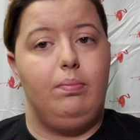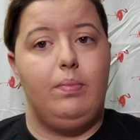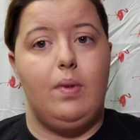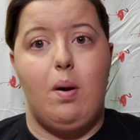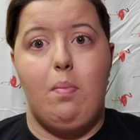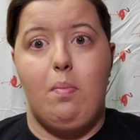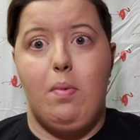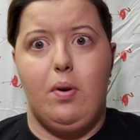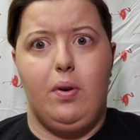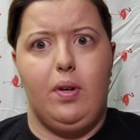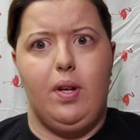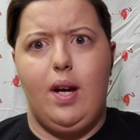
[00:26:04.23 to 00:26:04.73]

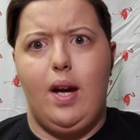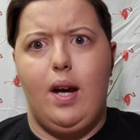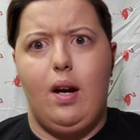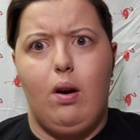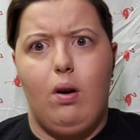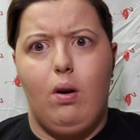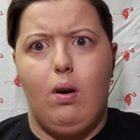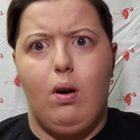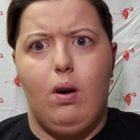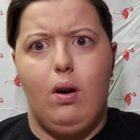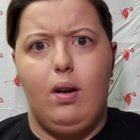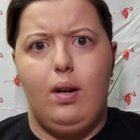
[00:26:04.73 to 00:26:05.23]
Amelia
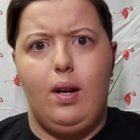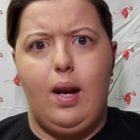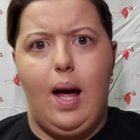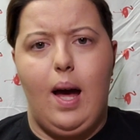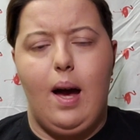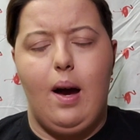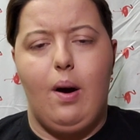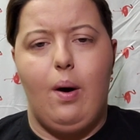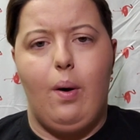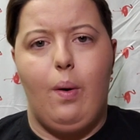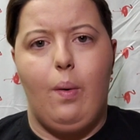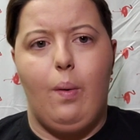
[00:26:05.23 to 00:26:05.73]
Earhart
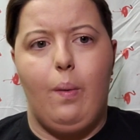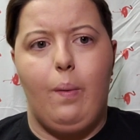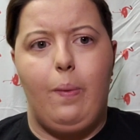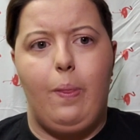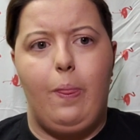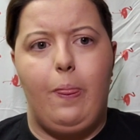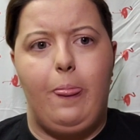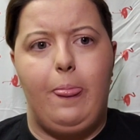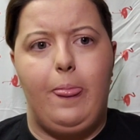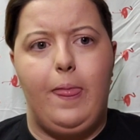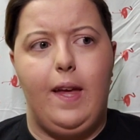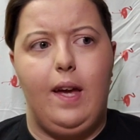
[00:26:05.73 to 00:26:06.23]
now,
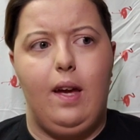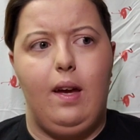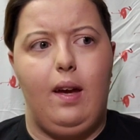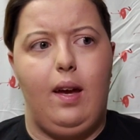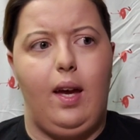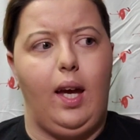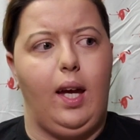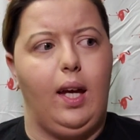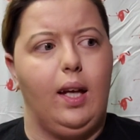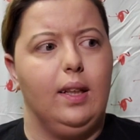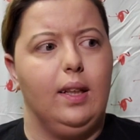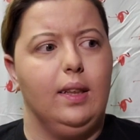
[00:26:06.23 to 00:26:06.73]

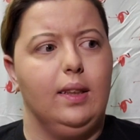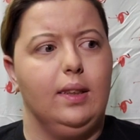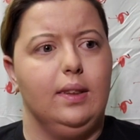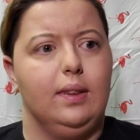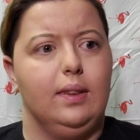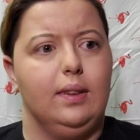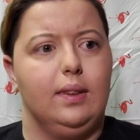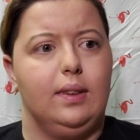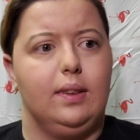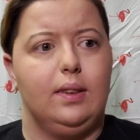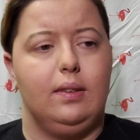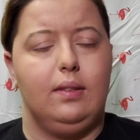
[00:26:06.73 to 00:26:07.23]

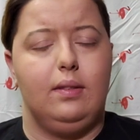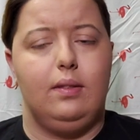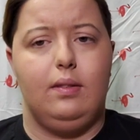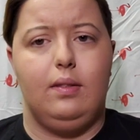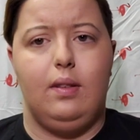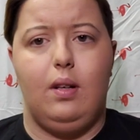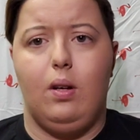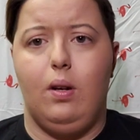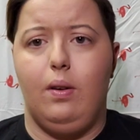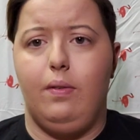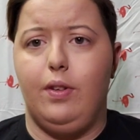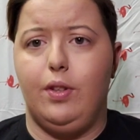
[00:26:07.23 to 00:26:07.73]
and
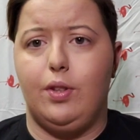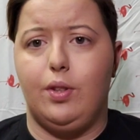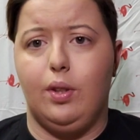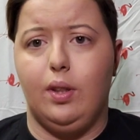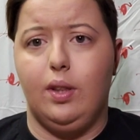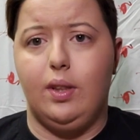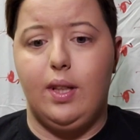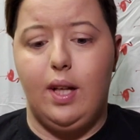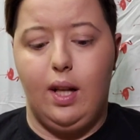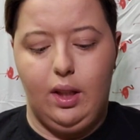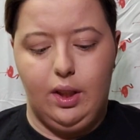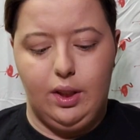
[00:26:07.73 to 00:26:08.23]
artificial
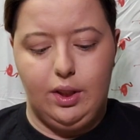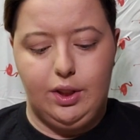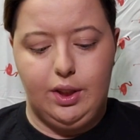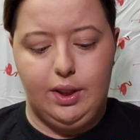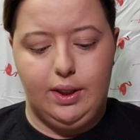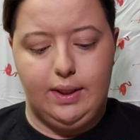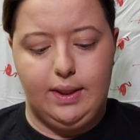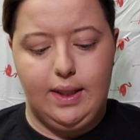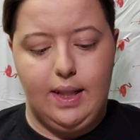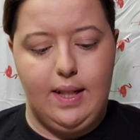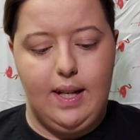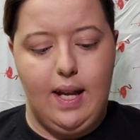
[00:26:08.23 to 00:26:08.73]

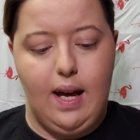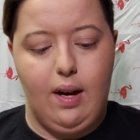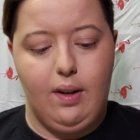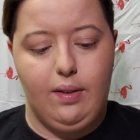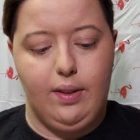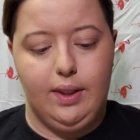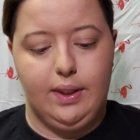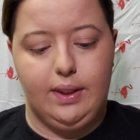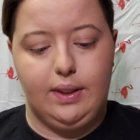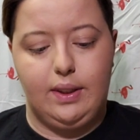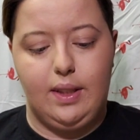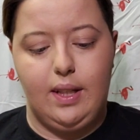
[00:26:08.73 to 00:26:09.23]
intelligence, and now
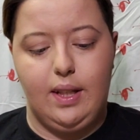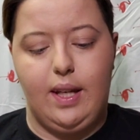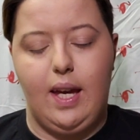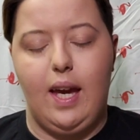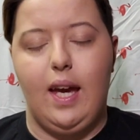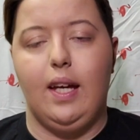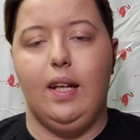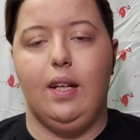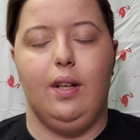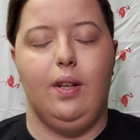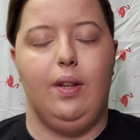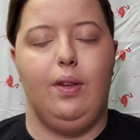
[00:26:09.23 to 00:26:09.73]
this
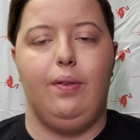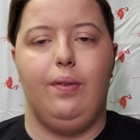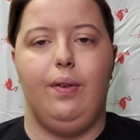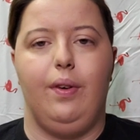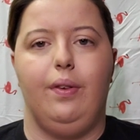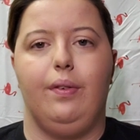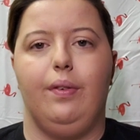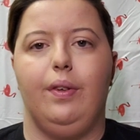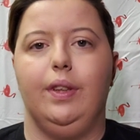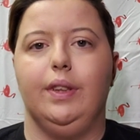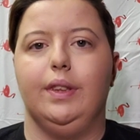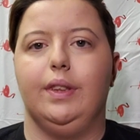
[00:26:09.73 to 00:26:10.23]
Cicada
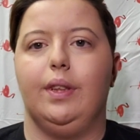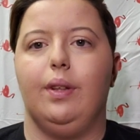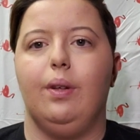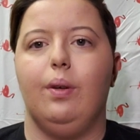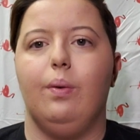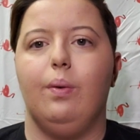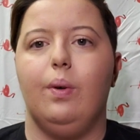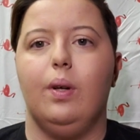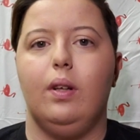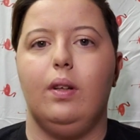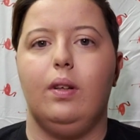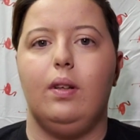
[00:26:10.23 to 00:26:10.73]

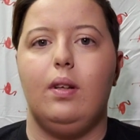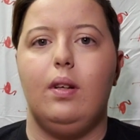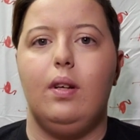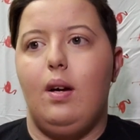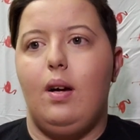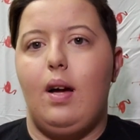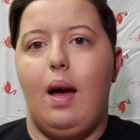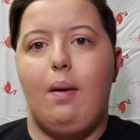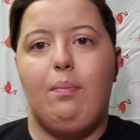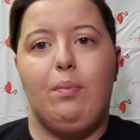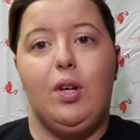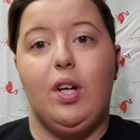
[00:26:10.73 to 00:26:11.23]
3301.
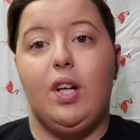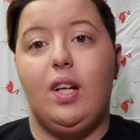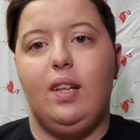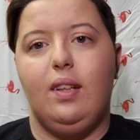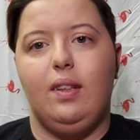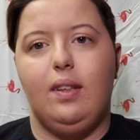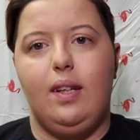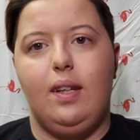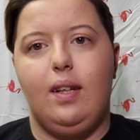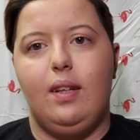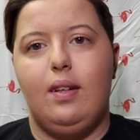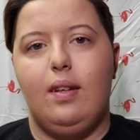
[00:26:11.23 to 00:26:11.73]
I'm gonna
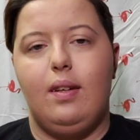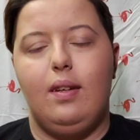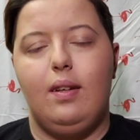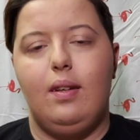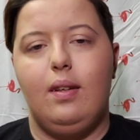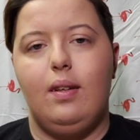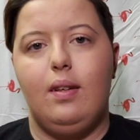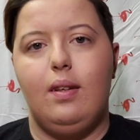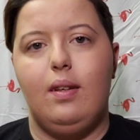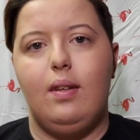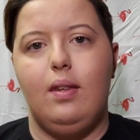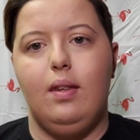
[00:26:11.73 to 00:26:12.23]
link
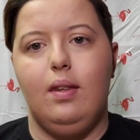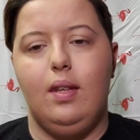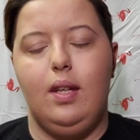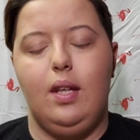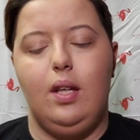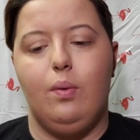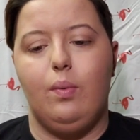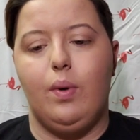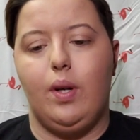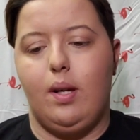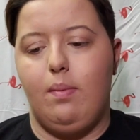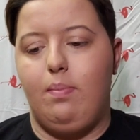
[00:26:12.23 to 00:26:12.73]

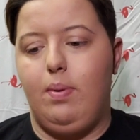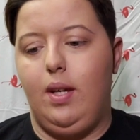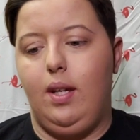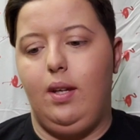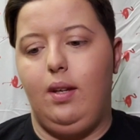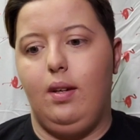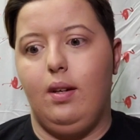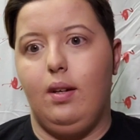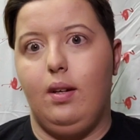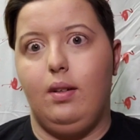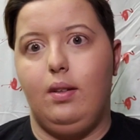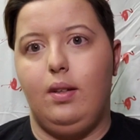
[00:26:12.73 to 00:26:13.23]
the
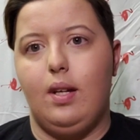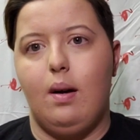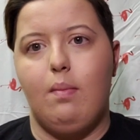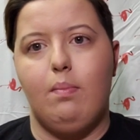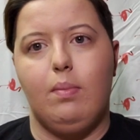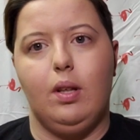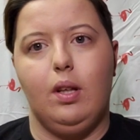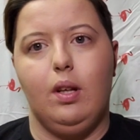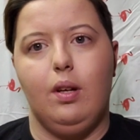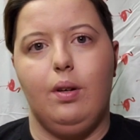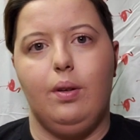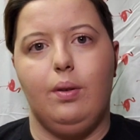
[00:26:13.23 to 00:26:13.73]
Wikipedia down
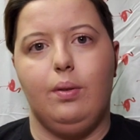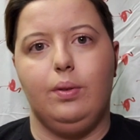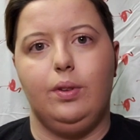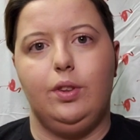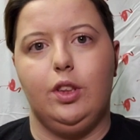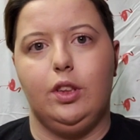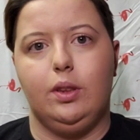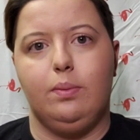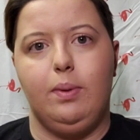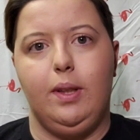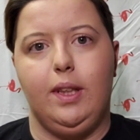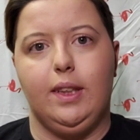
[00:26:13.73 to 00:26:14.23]
below
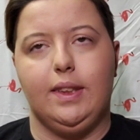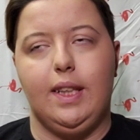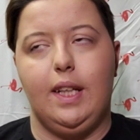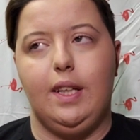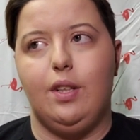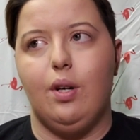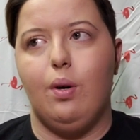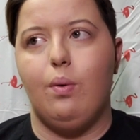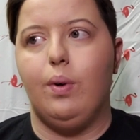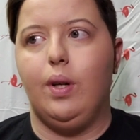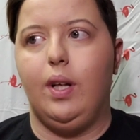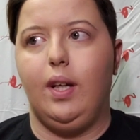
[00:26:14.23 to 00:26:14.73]
just because I
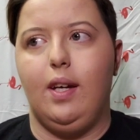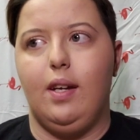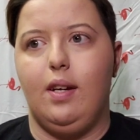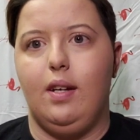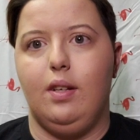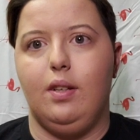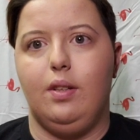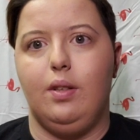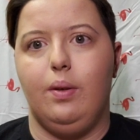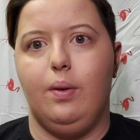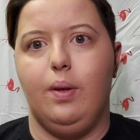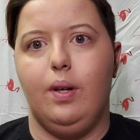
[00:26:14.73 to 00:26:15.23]
don't want to get
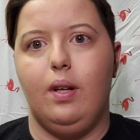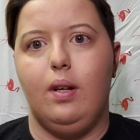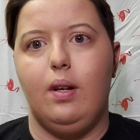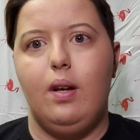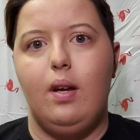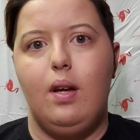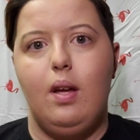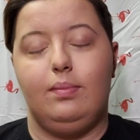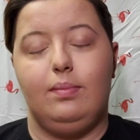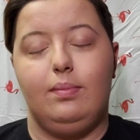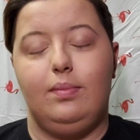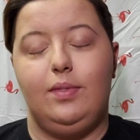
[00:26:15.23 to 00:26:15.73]
into it,
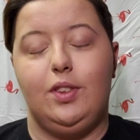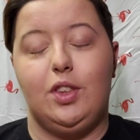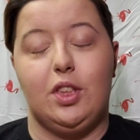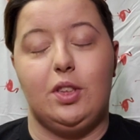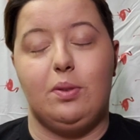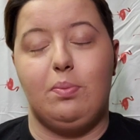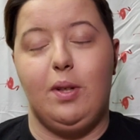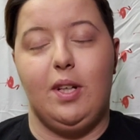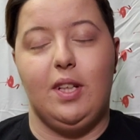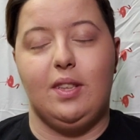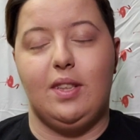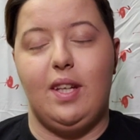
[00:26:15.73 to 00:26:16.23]

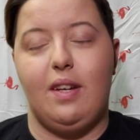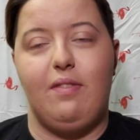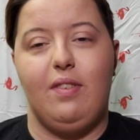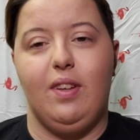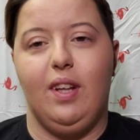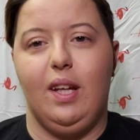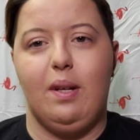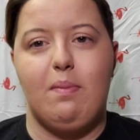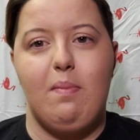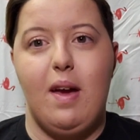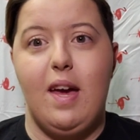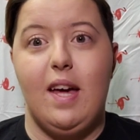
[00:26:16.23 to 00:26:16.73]
just because I feel
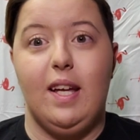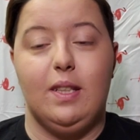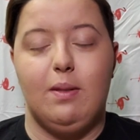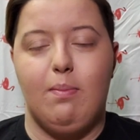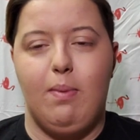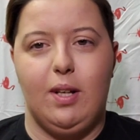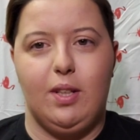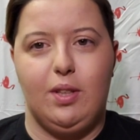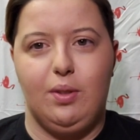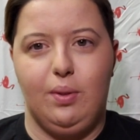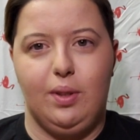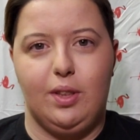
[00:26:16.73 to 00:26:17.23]
like my head's
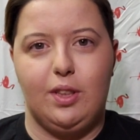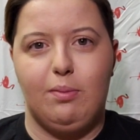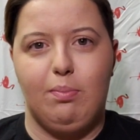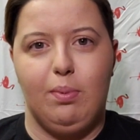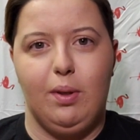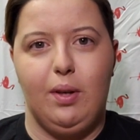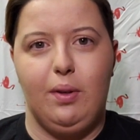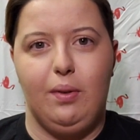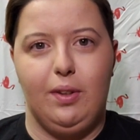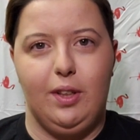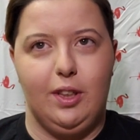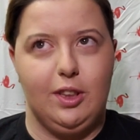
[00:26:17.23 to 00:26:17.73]
about to
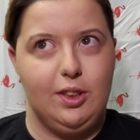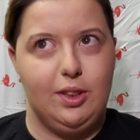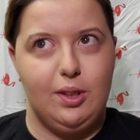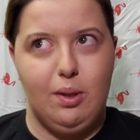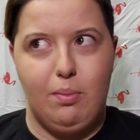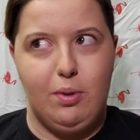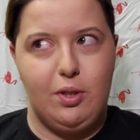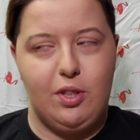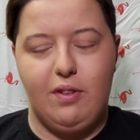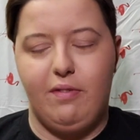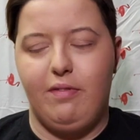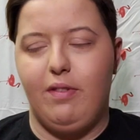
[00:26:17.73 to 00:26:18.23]
explode. There's so
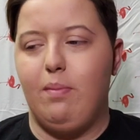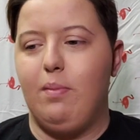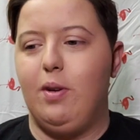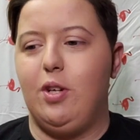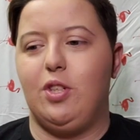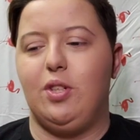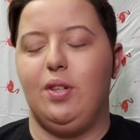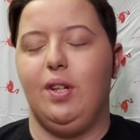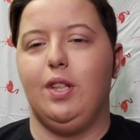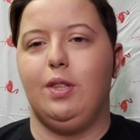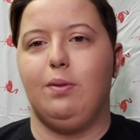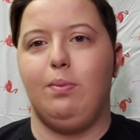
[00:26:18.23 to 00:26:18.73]
much
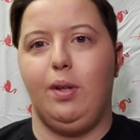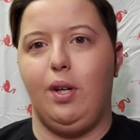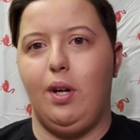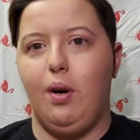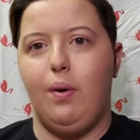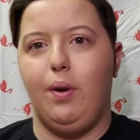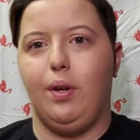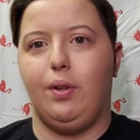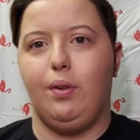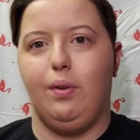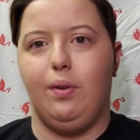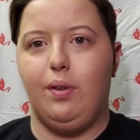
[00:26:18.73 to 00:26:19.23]
information that's been
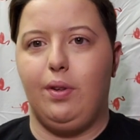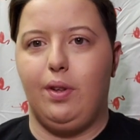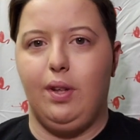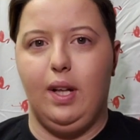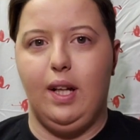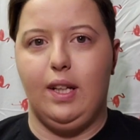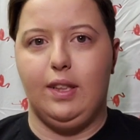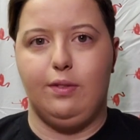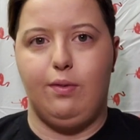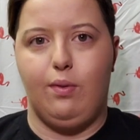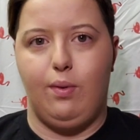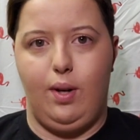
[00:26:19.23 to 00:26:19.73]
going through it the
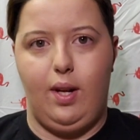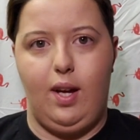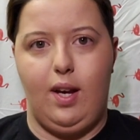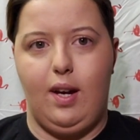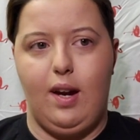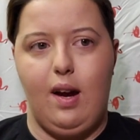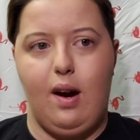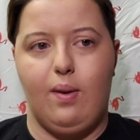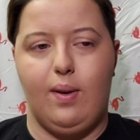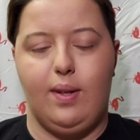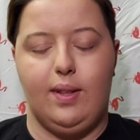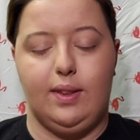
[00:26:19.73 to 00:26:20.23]
last 48
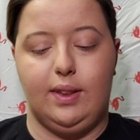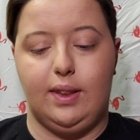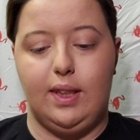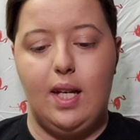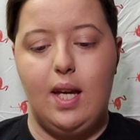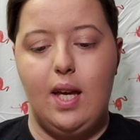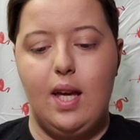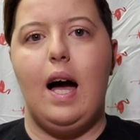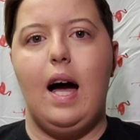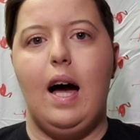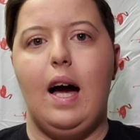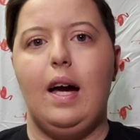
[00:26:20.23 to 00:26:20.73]
hours.
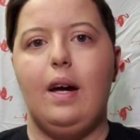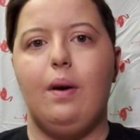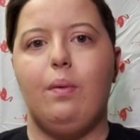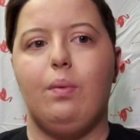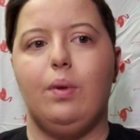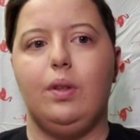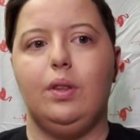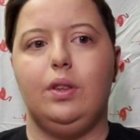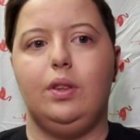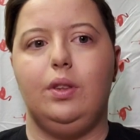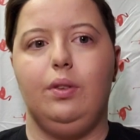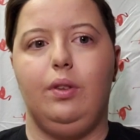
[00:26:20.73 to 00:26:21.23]
I
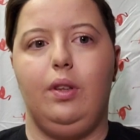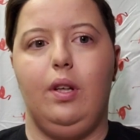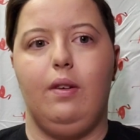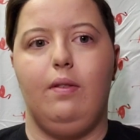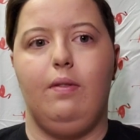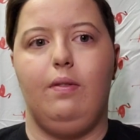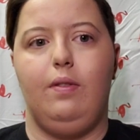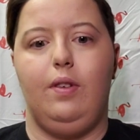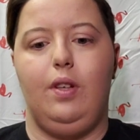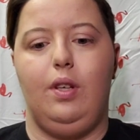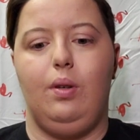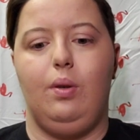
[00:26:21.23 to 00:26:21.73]
want to
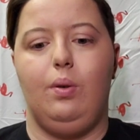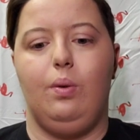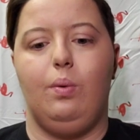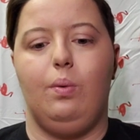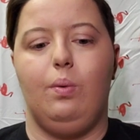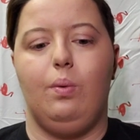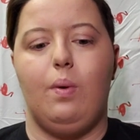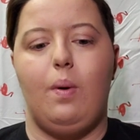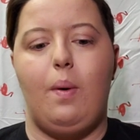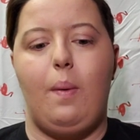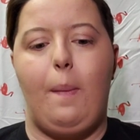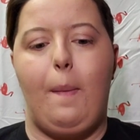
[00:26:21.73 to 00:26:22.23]
give
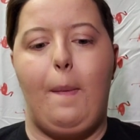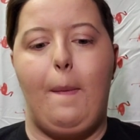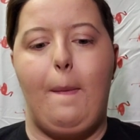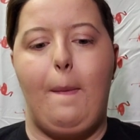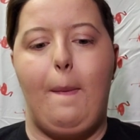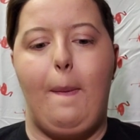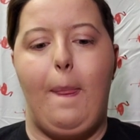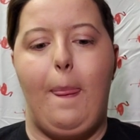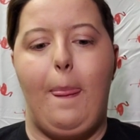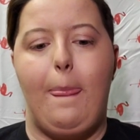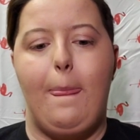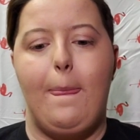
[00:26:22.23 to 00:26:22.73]
you
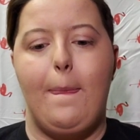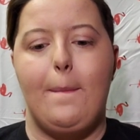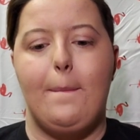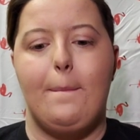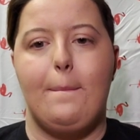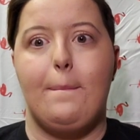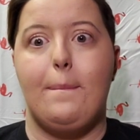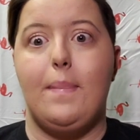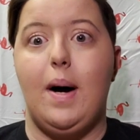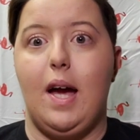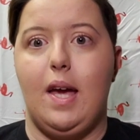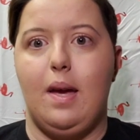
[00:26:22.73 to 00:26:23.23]

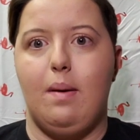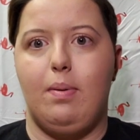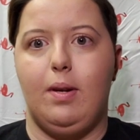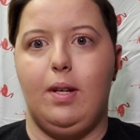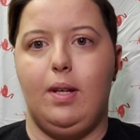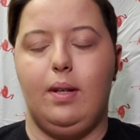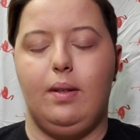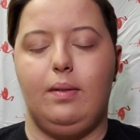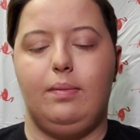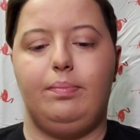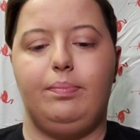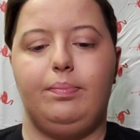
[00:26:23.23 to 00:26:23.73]
my
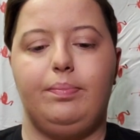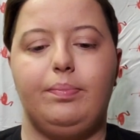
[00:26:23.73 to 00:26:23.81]
opinion.